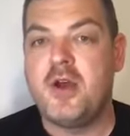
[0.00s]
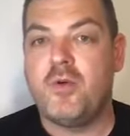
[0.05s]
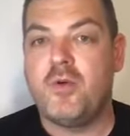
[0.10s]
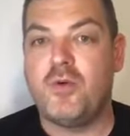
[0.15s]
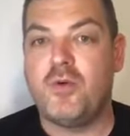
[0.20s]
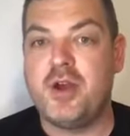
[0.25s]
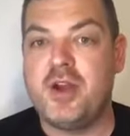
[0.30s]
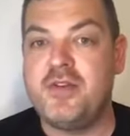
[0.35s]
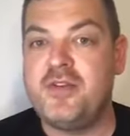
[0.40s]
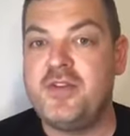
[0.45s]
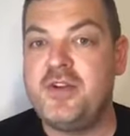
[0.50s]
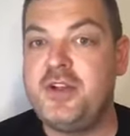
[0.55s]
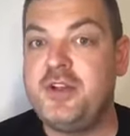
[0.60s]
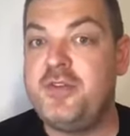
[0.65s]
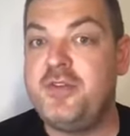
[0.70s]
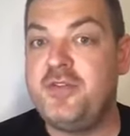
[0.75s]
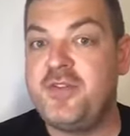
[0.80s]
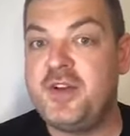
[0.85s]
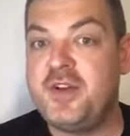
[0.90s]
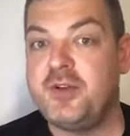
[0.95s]
whatever
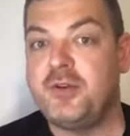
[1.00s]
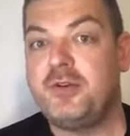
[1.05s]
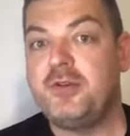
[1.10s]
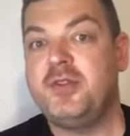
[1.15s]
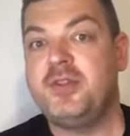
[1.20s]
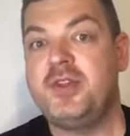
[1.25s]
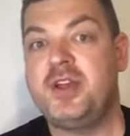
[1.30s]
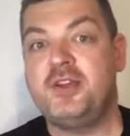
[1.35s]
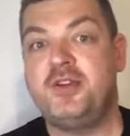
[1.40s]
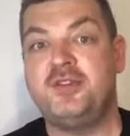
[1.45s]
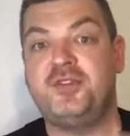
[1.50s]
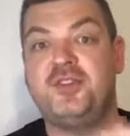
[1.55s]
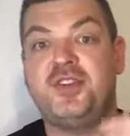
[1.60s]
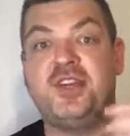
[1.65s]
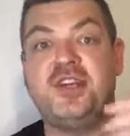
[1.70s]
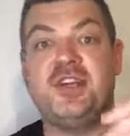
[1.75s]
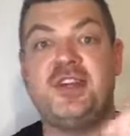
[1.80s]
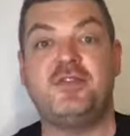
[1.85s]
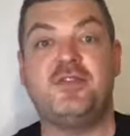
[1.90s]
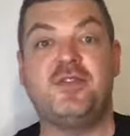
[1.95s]
you feel that you've
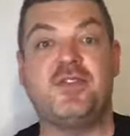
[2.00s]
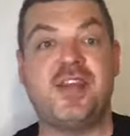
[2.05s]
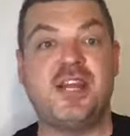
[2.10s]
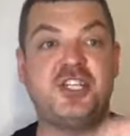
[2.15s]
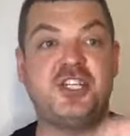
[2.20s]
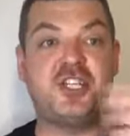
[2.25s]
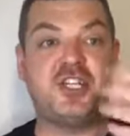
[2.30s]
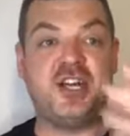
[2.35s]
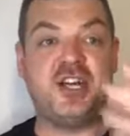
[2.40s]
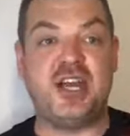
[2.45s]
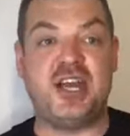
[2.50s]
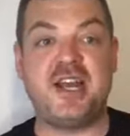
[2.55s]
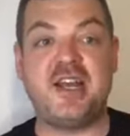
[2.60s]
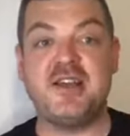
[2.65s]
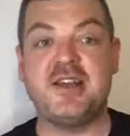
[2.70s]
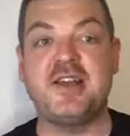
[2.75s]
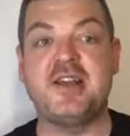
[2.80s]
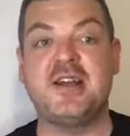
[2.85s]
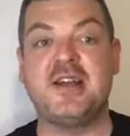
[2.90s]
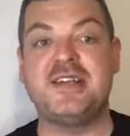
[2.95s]
seen inflation hit,
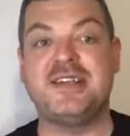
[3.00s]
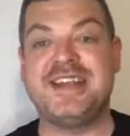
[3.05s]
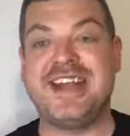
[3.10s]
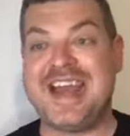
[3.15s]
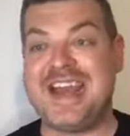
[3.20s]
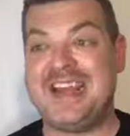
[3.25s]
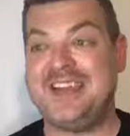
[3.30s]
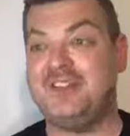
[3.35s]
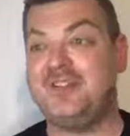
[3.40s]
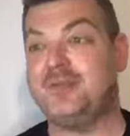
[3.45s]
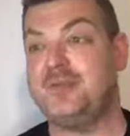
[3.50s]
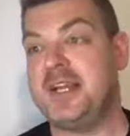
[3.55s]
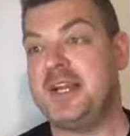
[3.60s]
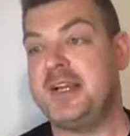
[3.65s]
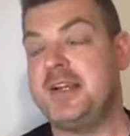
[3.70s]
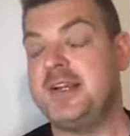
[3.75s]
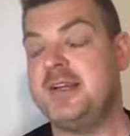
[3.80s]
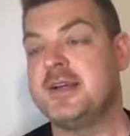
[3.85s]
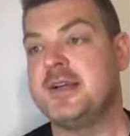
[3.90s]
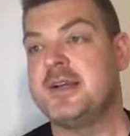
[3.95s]
text
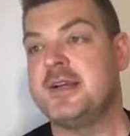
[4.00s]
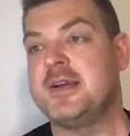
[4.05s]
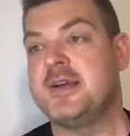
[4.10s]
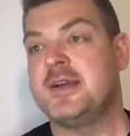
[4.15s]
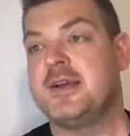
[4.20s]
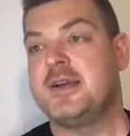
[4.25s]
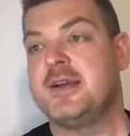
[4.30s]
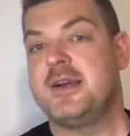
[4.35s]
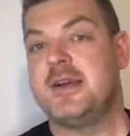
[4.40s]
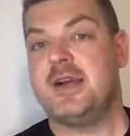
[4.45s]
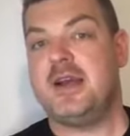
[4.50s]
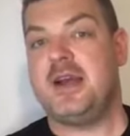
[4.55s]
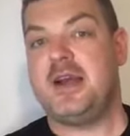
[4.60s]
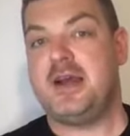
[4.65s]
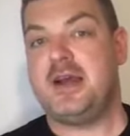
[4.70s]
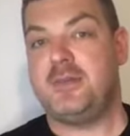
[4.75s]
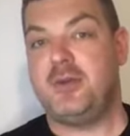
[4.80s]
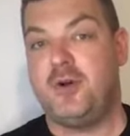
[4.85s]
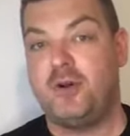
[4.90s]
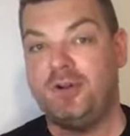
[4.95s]
me
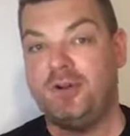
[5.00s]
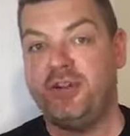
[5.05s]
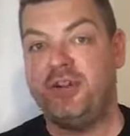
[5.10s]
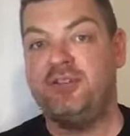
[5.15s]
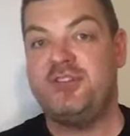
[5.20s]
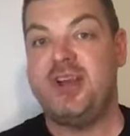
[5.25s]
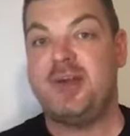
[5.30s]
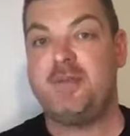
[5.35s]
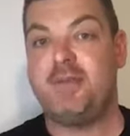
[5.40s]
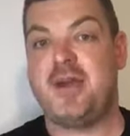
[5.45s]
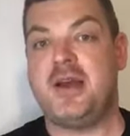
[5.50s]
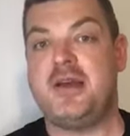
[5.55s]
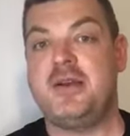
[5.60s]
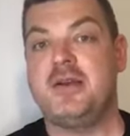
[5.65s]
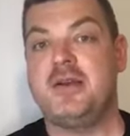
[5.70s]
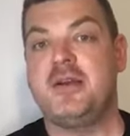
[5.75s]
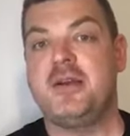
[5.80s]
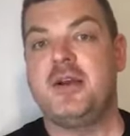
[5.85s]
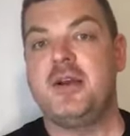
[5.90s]
on this number